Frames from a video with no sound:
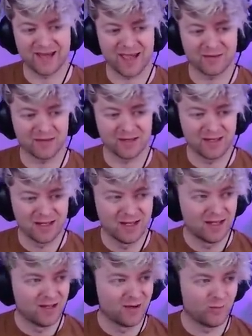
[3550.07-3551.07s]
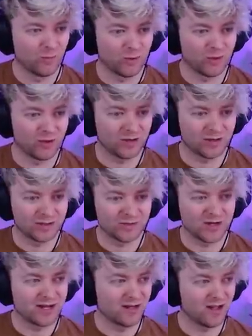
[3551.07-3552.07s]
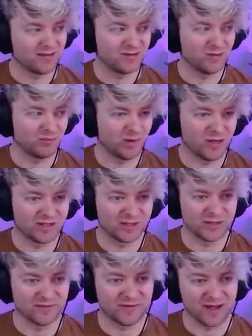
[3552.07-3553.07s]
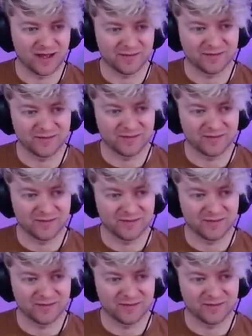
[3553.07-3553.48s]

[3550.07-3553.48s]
habit. We're going to try not to do pawn to g five.